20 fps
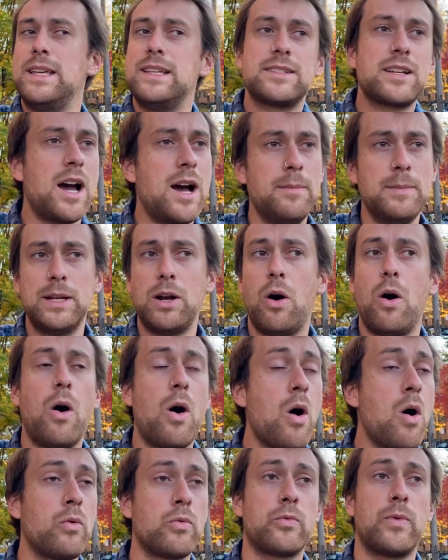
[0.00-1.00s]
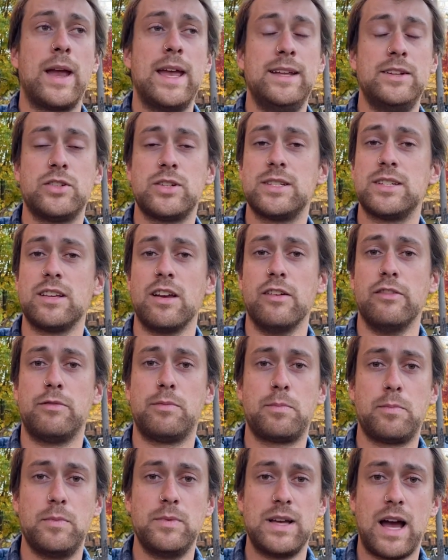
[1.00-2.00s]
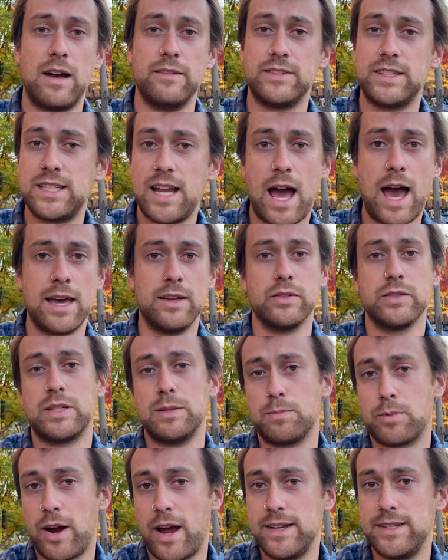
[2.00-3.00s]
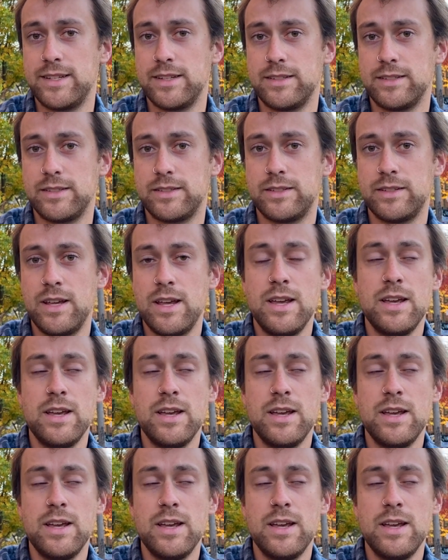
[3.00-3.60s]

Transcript: come in all ranges of styles and prices,